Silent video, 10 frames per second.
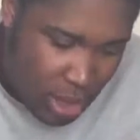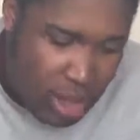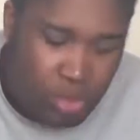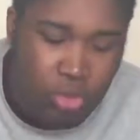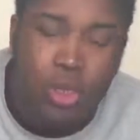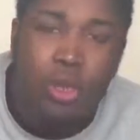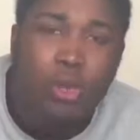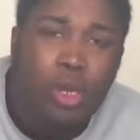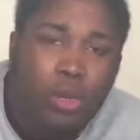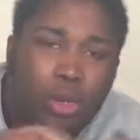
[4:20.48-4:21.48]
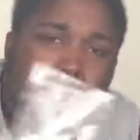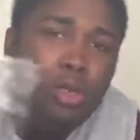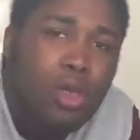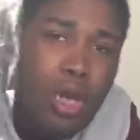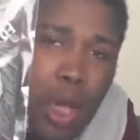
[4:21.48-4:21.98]
That's pretty cool though.
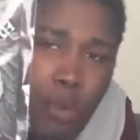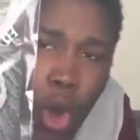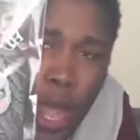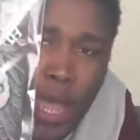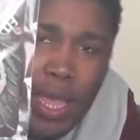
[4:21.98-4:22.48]
Look at that, boy.